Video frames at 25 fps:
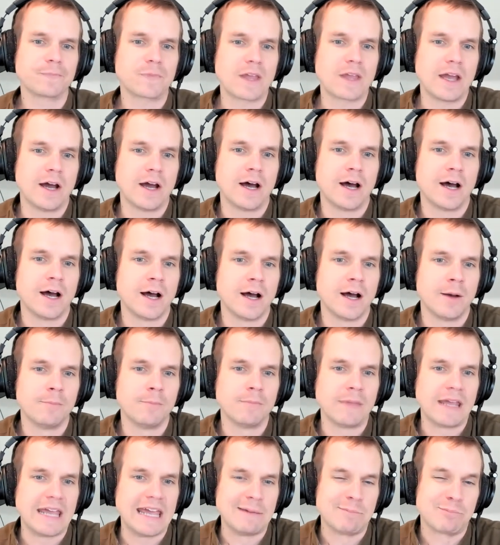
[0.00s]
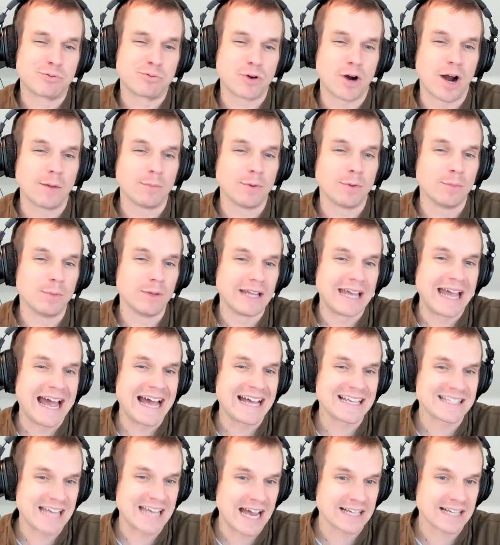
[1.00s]
It probably
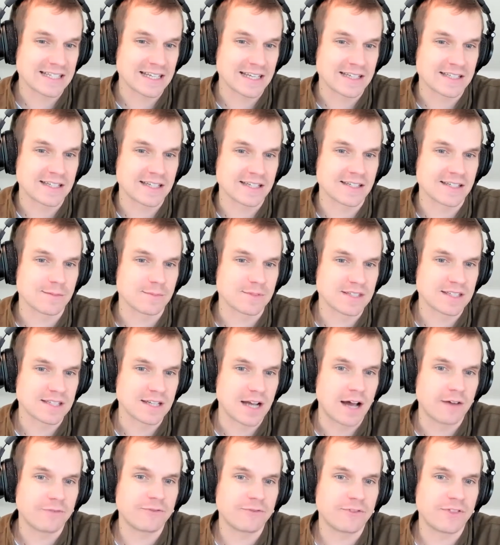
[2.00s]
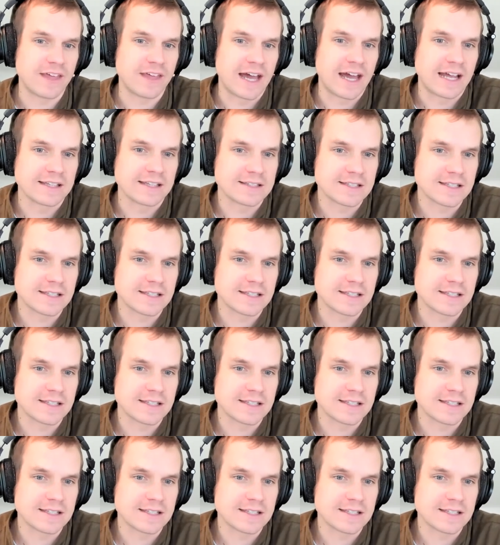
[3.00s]
has access to some stuff that